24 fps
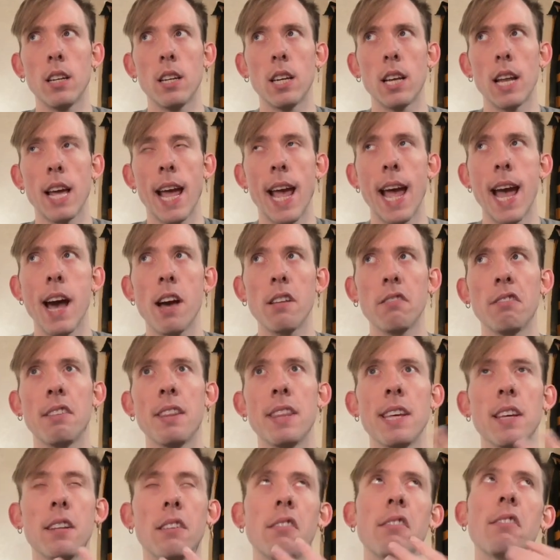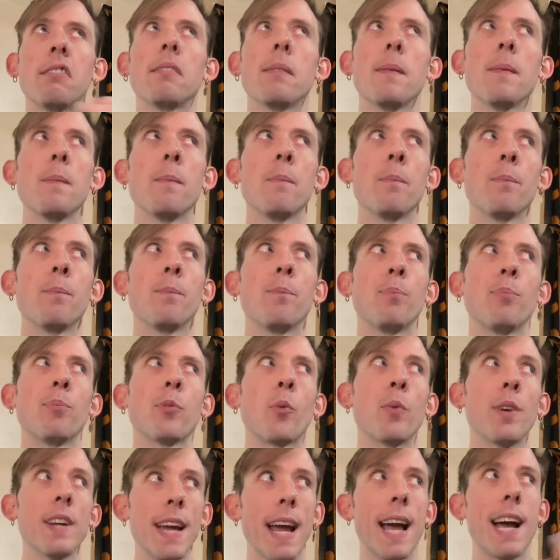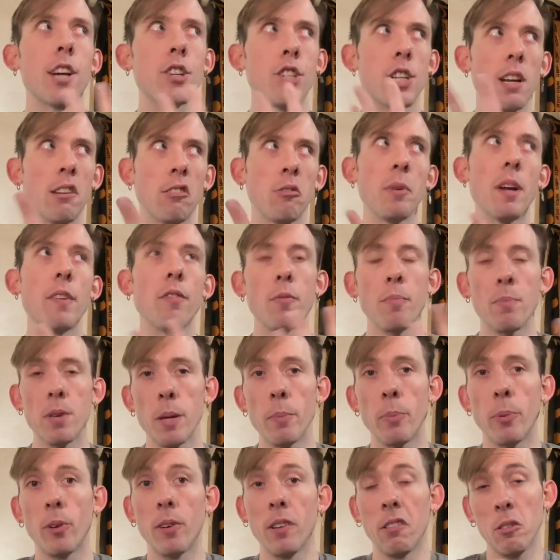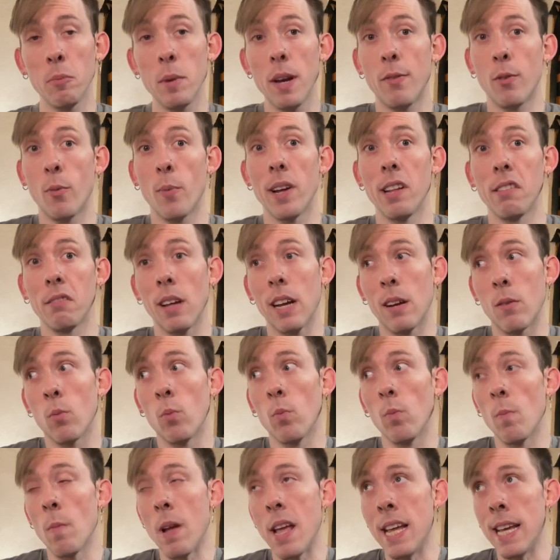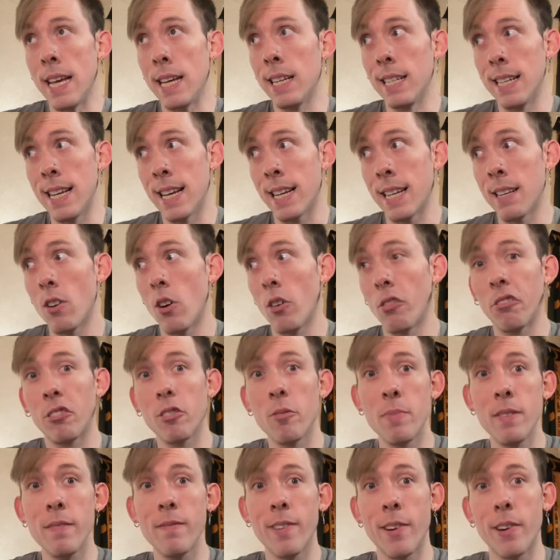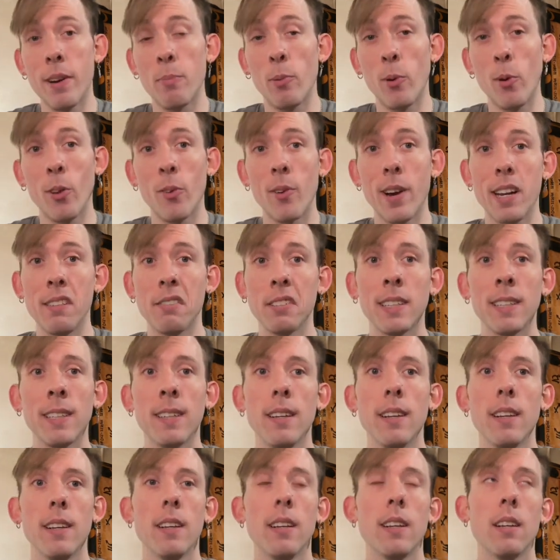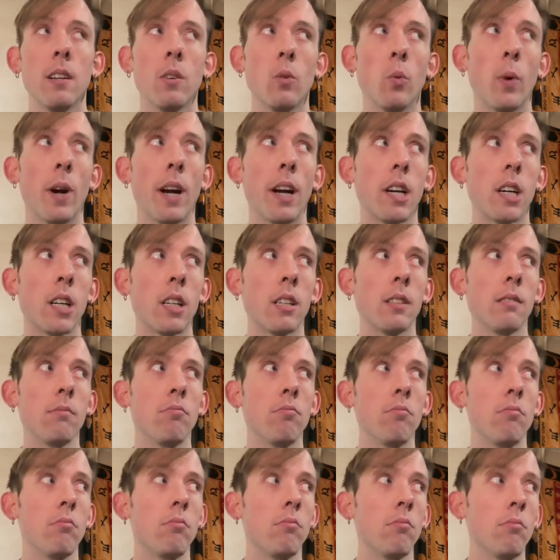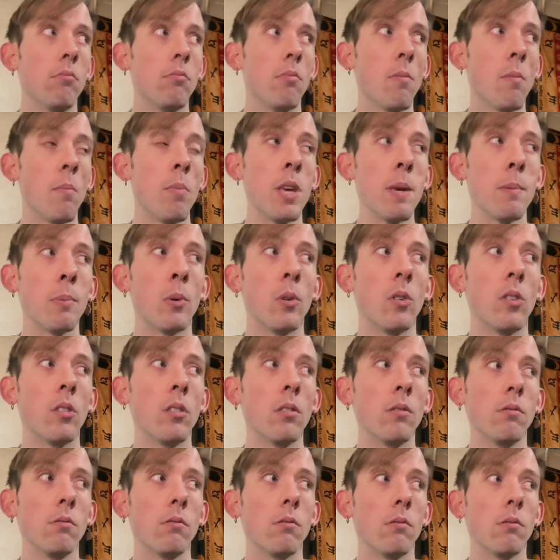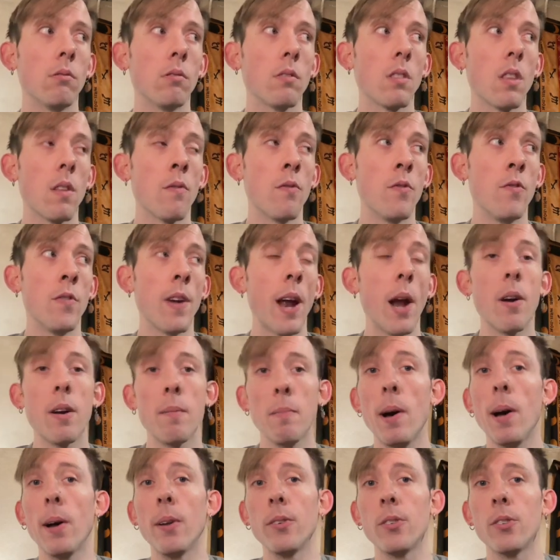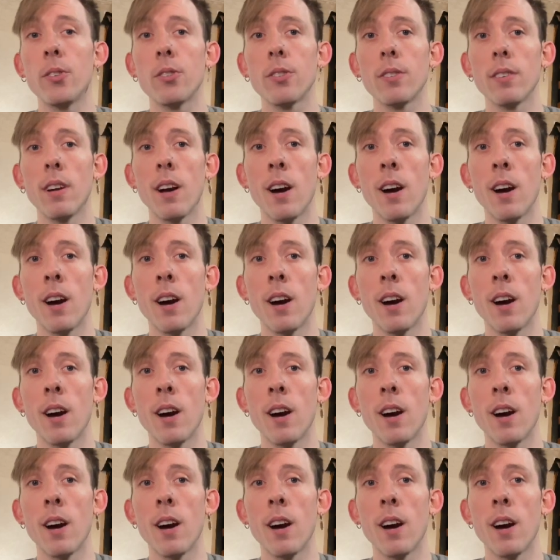has this reaction of so many different people in so many different ways. Like it can also be very polarizing, where people very much